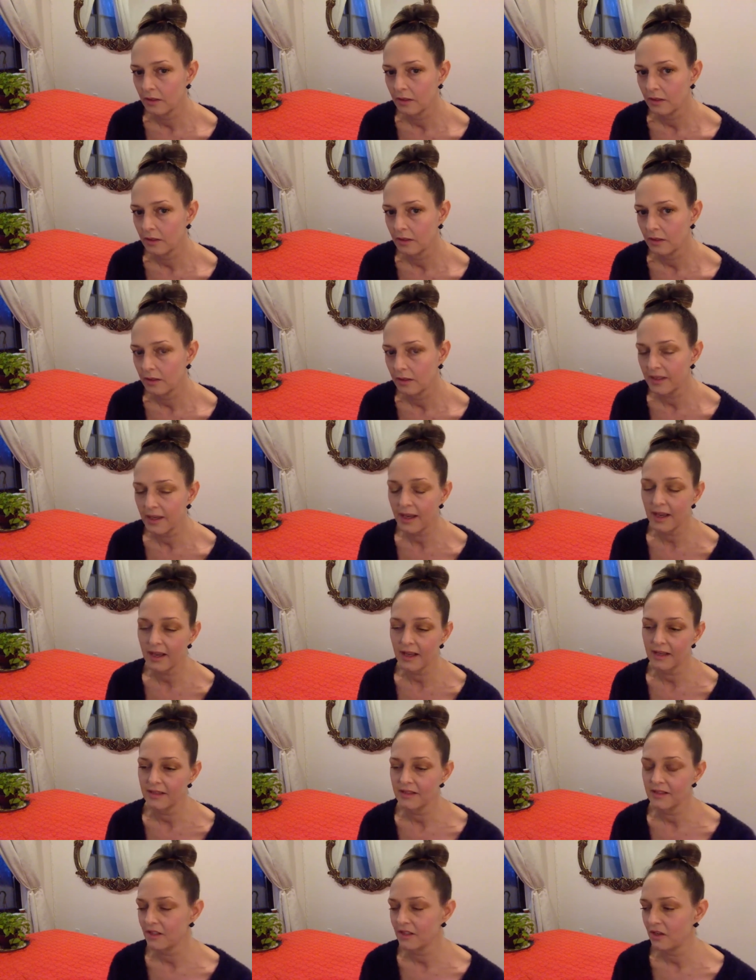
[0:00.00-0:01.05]

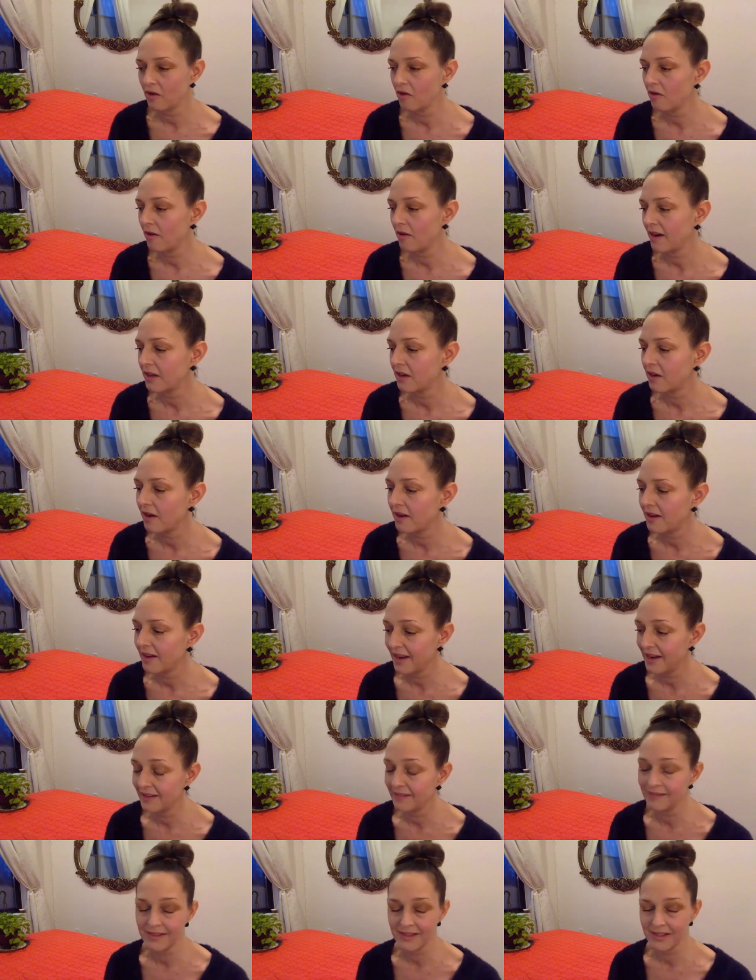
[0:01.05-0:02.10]
Yeah, so
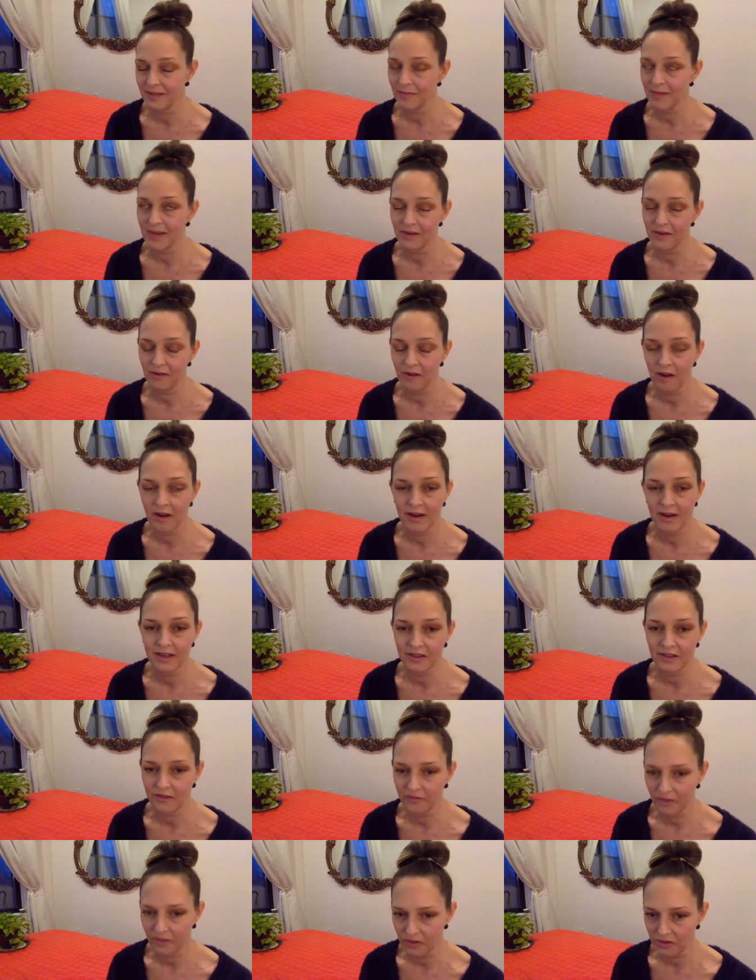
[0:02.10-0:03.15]
I somehow got in
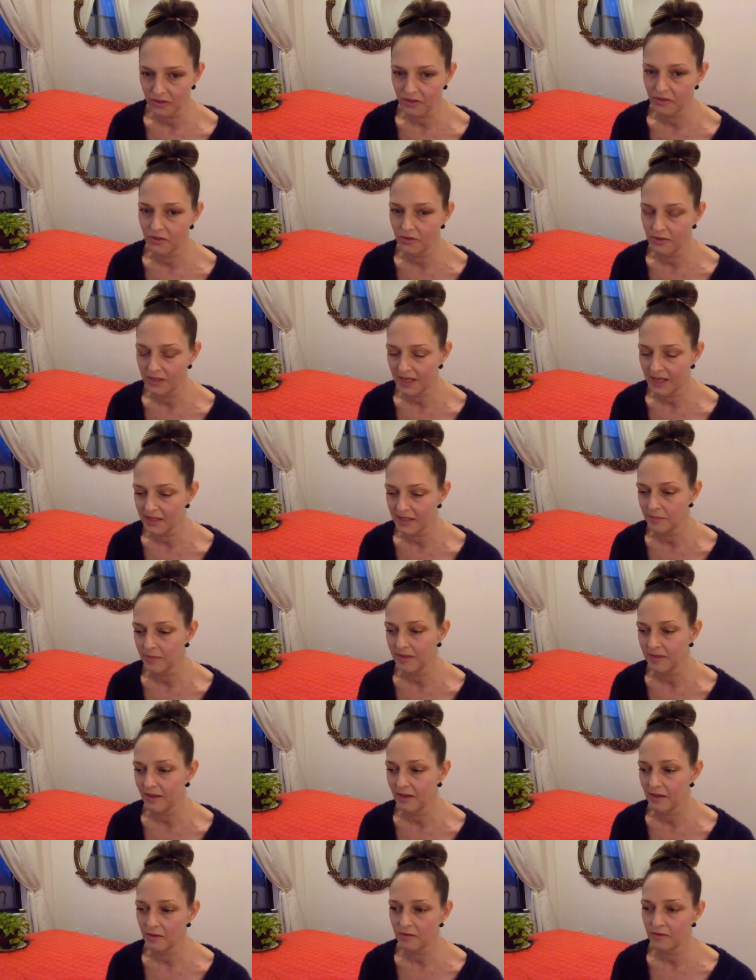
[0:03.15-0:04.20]
the first 2 days, but
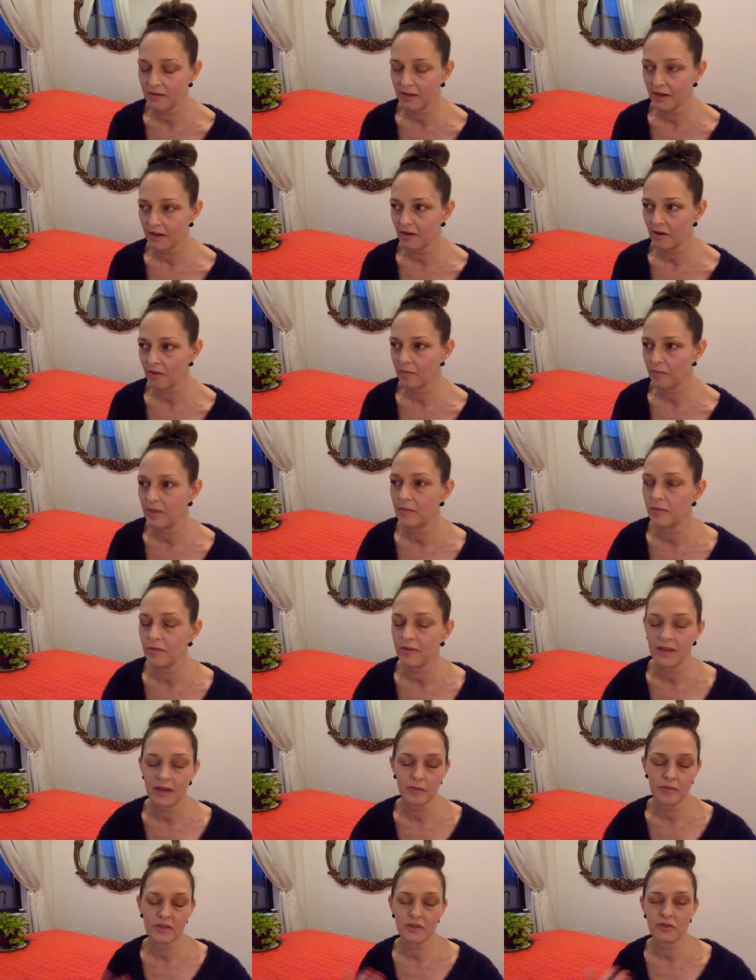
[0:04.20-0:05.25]
there are people
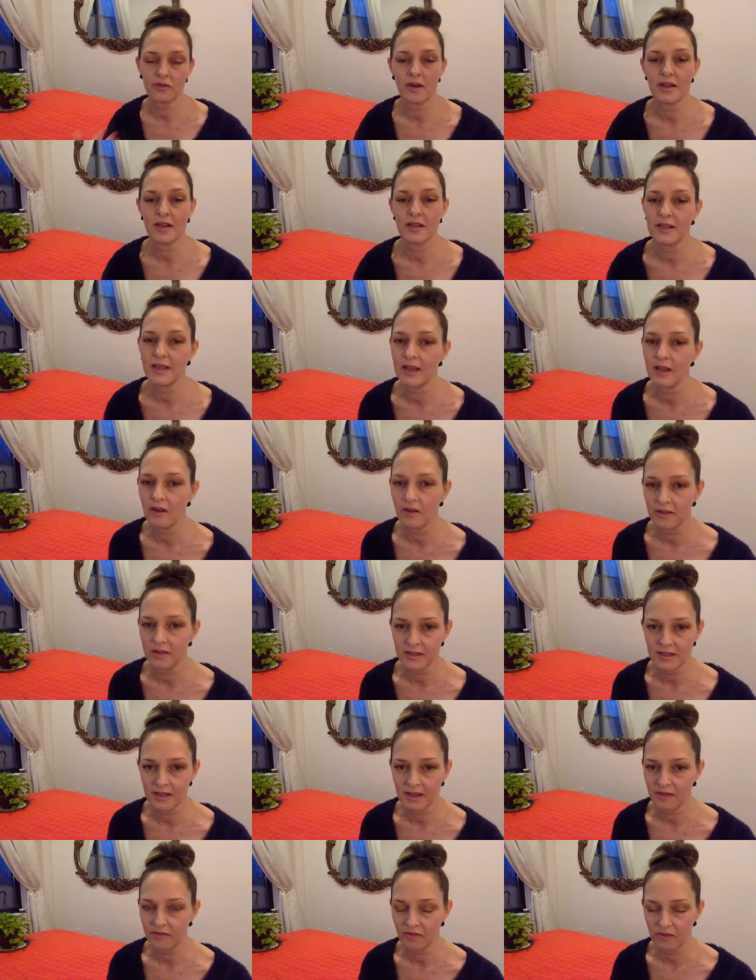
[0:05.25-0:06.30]
that have been trying to get on the
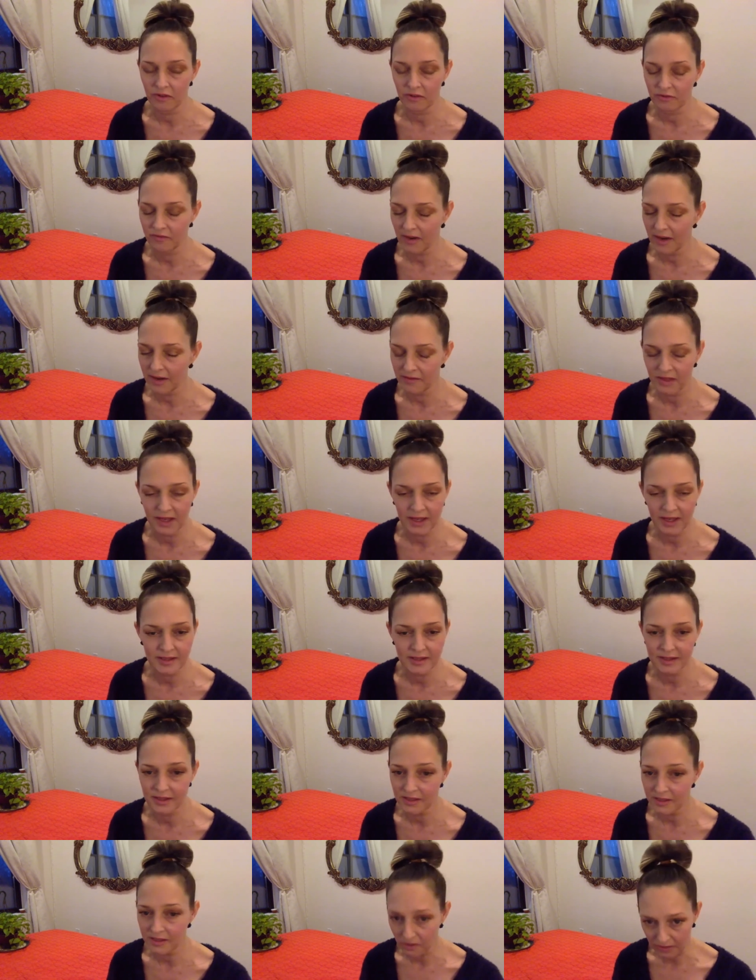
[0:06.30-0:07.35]
site for 5 days
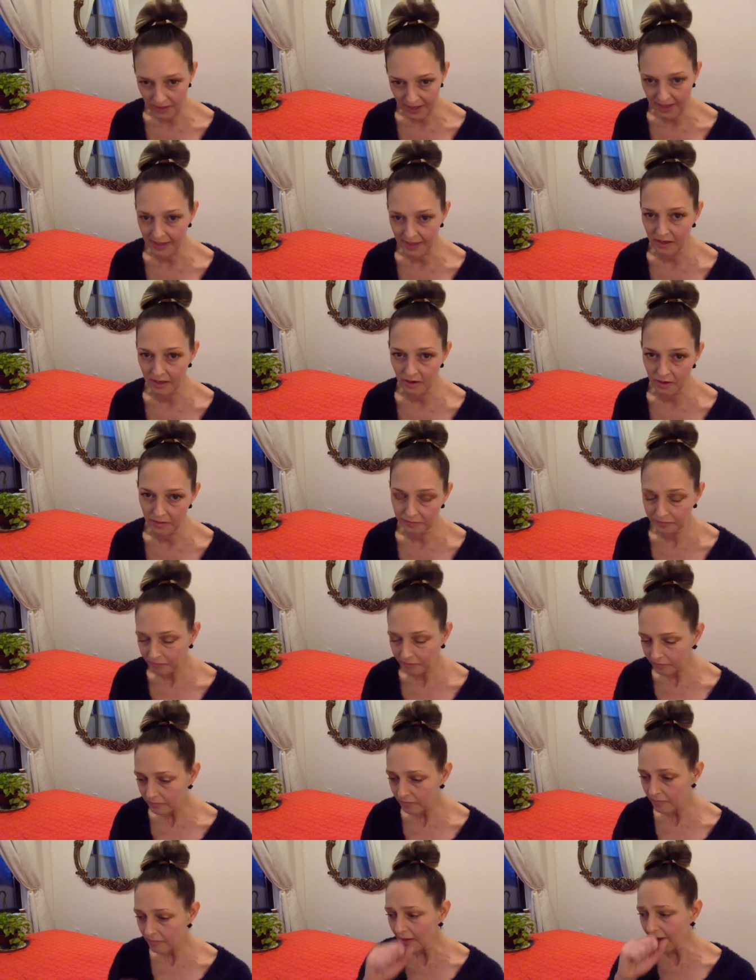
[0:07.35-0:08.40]
and they still can't get on.
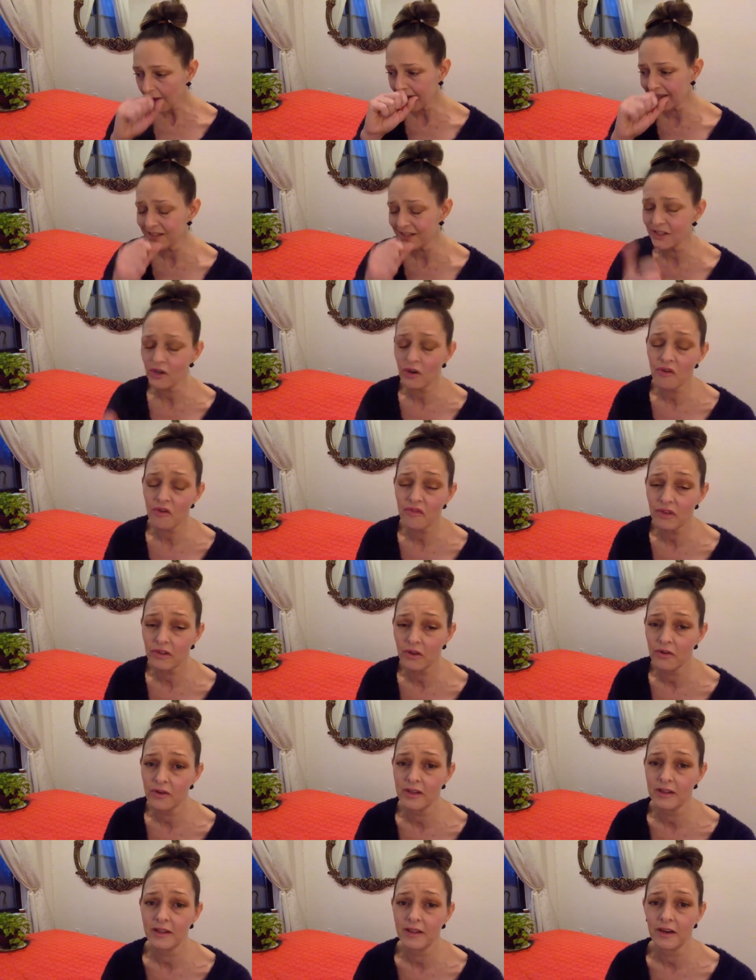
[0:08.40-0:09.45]
It's so overloaded.